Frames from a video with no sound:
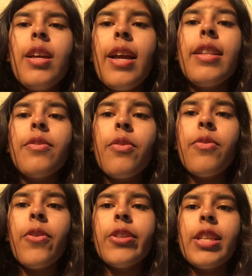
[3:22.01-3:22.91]
And then for
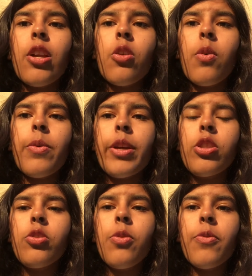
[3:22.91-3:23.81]
first, I don't know what we're
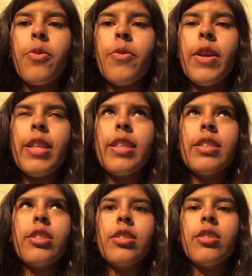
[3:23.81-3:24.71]
gonna do. And for fifth,
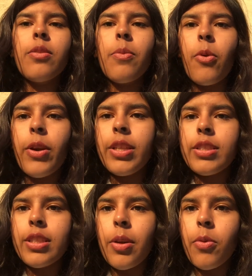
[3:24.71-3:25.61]
it's just boring,
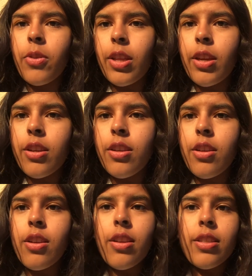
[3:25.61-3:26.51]
same old thing.
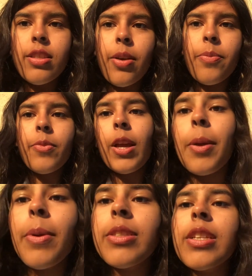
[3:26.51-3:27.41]
Okay,
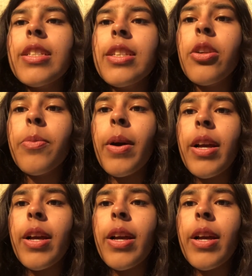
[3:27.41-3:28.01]
but I'll see you guys later. Bye.